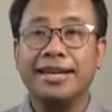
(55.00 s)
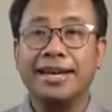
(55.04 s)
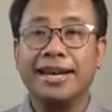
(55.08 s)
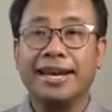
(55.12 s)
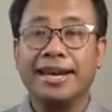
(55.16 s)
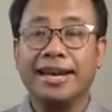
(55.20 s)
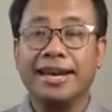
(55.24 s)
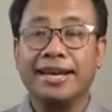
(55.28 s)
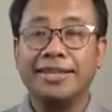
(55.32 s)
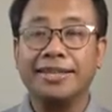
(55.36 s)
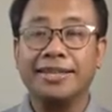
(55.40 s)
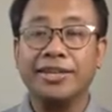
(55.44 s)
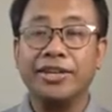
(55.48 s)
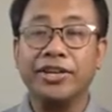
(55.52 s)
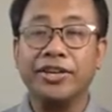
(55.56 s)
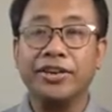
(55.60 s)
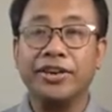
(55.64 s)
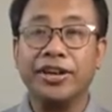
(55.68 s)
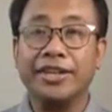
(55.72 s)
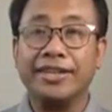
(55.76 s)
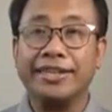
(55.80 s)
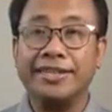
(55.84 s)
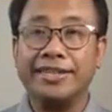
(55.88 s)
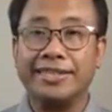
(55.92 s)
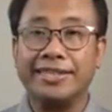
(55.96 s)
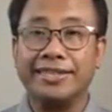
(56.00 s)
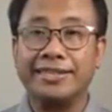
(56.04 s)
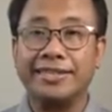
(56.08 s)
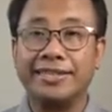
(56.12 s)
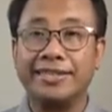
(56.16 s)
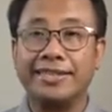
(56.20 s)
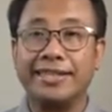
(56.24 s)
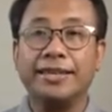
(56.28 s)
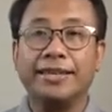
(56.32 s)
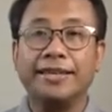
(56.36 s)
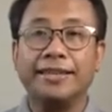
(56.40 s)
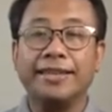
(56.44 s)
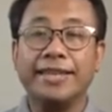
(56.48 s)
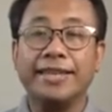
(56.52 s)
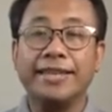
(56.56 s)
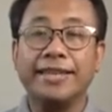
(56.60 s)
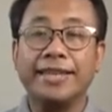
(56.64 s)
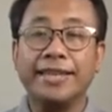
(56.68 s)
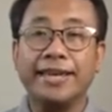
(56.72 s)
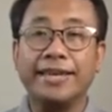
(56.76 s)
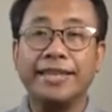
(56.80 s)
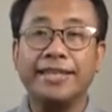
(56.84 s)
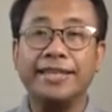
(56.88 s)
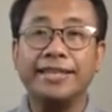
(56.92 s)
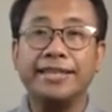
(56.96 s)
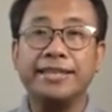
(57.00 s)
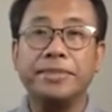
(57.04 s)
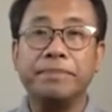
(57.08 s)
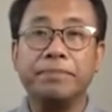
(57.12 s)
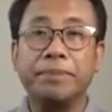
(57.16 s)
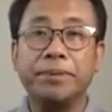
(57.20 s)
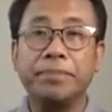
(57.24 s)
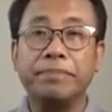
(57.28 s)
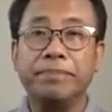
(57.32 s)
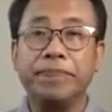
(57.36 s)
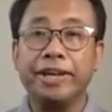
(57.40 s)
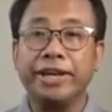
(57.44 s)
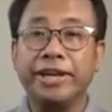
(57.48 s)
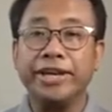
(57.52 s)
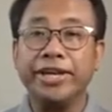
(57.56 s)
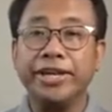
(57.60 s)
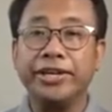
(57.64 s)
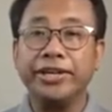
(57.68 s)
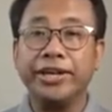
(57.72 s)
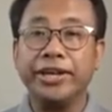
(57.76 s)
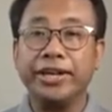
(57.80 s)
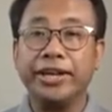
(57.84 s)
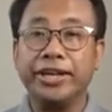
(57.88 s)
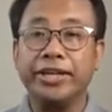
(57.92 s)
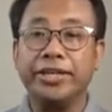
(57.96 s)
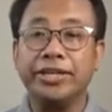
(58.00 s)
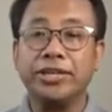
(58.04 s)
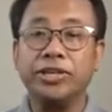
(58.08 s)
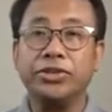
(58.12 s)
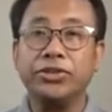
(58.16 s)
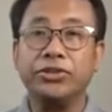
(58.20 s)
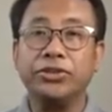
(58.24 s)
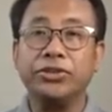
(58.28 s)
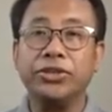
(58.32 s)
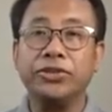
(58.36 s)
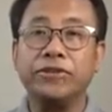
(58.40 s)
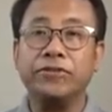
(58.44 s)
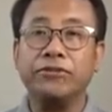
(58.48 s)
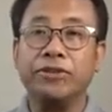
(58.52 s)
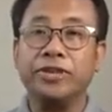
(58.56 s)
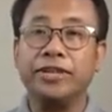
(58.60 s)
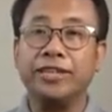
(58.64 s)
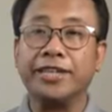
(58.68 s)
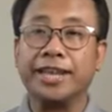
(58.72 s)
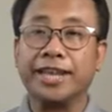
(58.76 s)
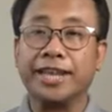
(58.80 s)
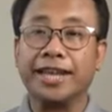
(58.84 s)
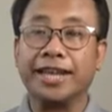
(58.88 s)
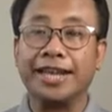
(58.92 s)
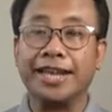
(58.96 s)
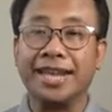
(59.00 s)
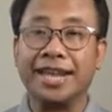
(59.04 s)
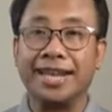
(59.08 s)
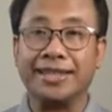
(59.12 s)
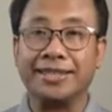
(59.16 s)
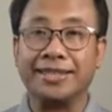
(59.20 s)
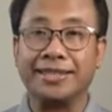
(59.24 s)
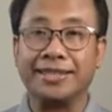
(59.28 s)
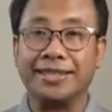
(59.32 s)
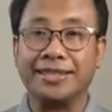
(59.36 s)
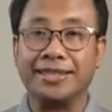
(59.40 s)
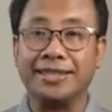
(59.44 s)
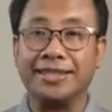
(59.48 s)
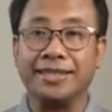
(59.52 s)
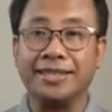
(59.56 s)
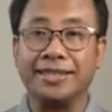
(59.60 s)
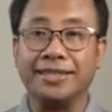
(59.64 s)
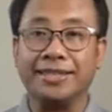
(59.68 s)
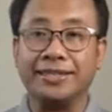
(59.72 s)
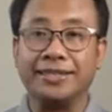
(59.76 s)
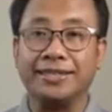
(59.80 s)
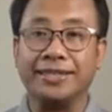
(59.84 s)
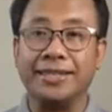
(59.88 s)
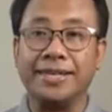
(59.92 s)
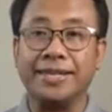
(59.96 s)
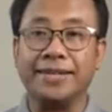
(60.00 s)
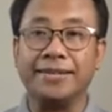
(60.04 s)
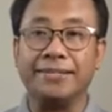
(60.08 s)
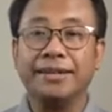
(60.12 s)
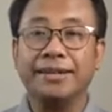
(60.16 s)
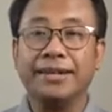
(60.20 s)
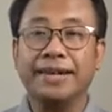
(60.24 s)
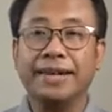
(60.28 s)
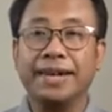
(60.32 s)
a circular disc that is perpendicular to the vertical axis Z.